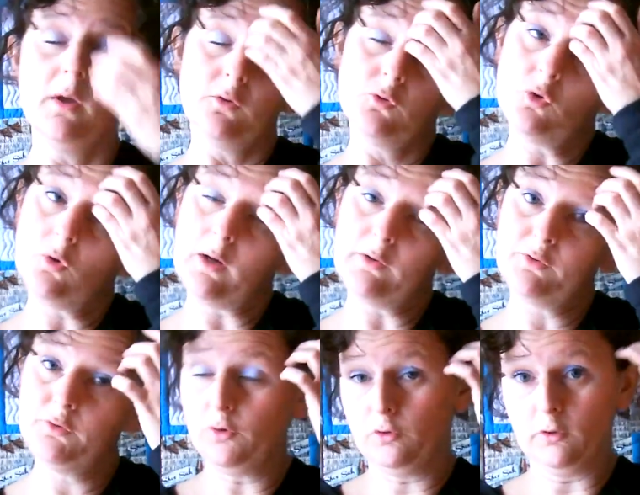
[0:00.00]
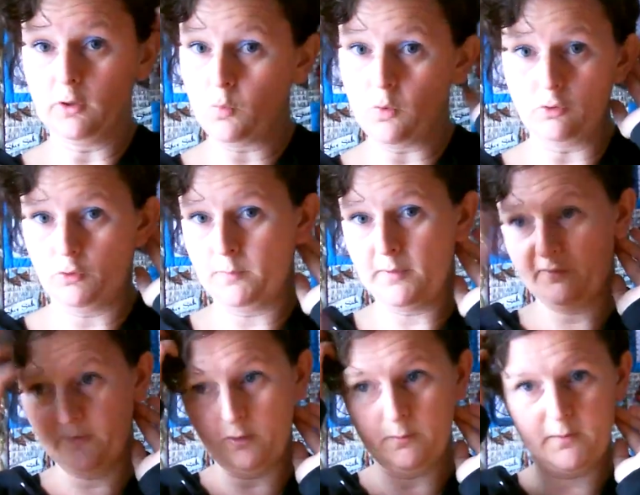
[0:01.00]
So I'll certainly won't be
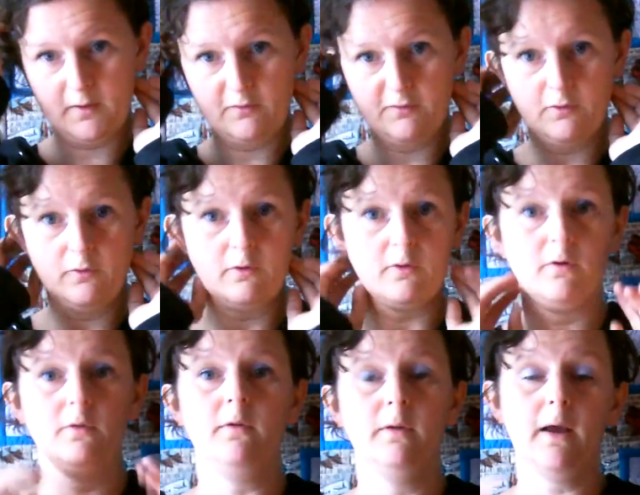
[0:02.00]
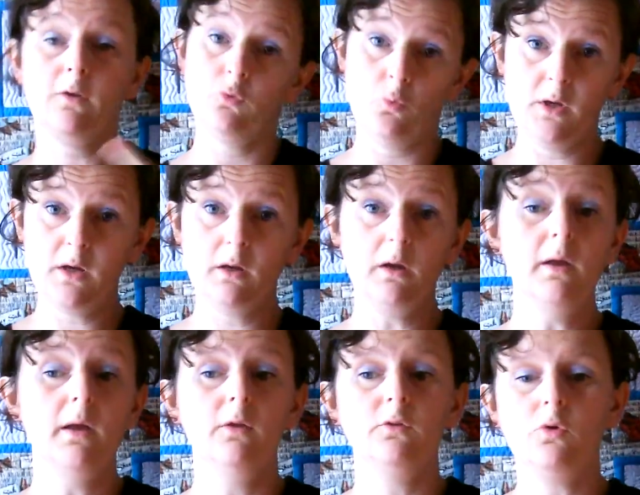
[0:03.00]
filming for the next week.
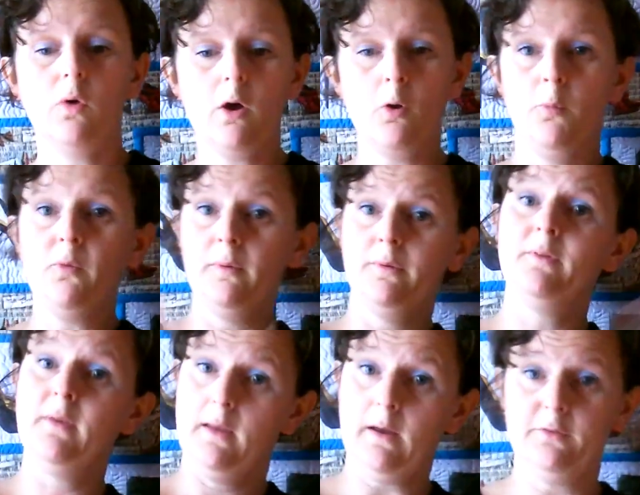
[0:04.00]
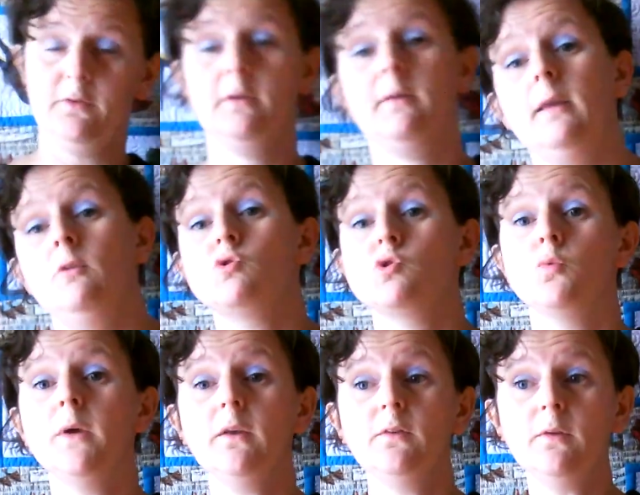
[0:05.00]
So I hope we will see us in 2
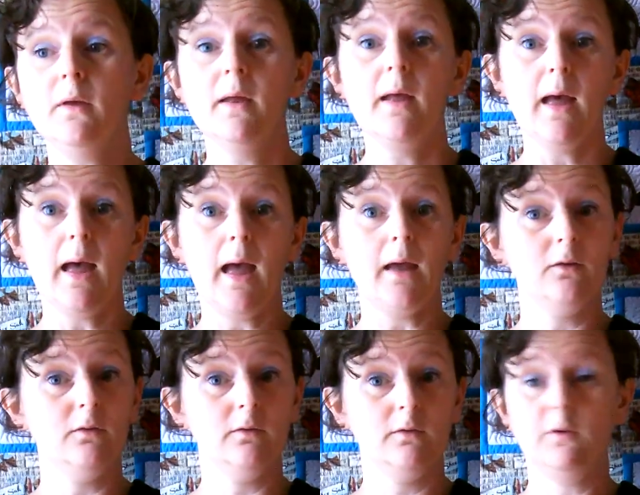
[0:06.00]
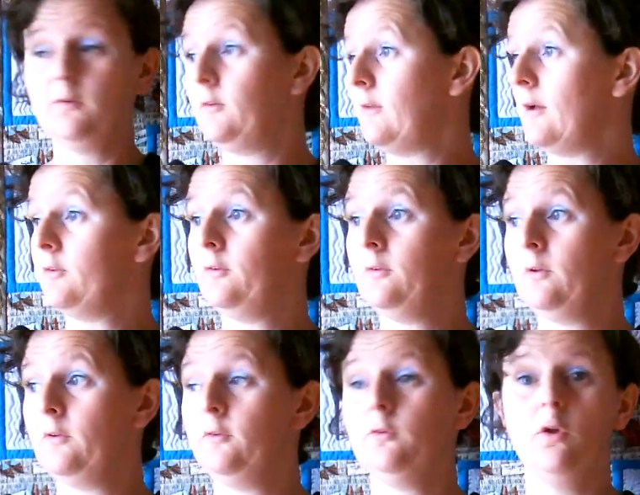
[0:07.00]
weeks. And this
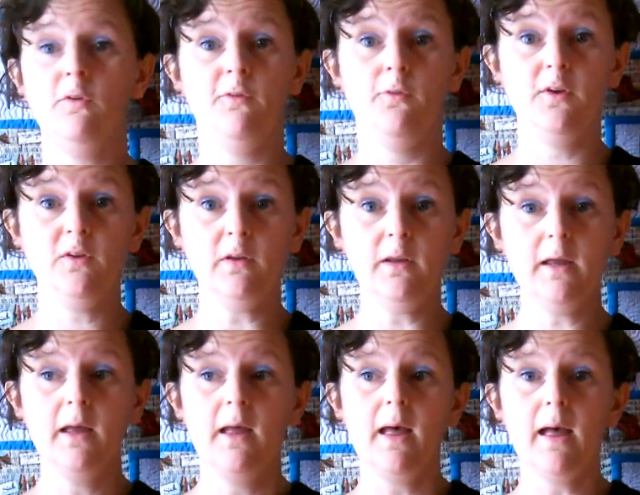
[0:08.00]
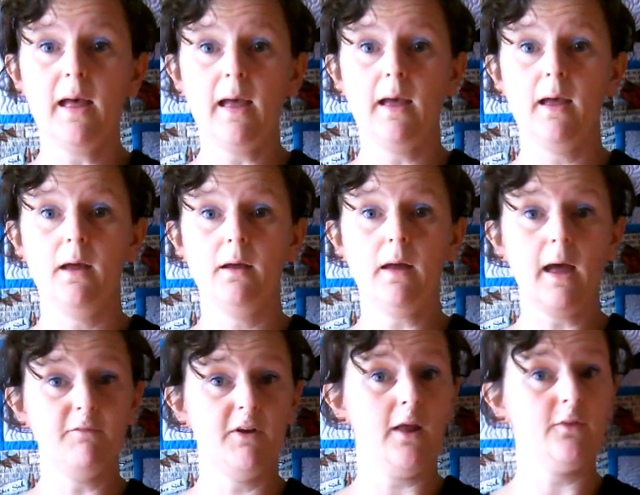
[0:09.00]
is all for Italy.
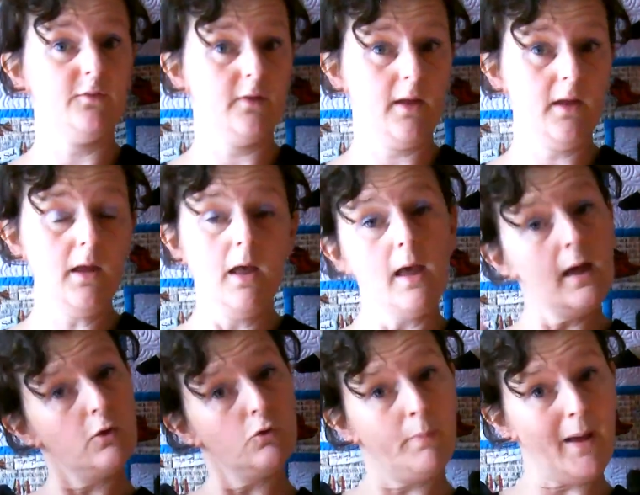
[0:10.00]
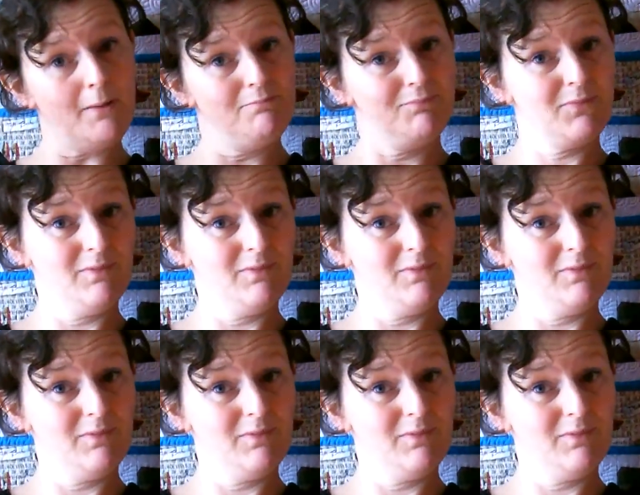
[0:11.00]
Have a nice day and goodbye.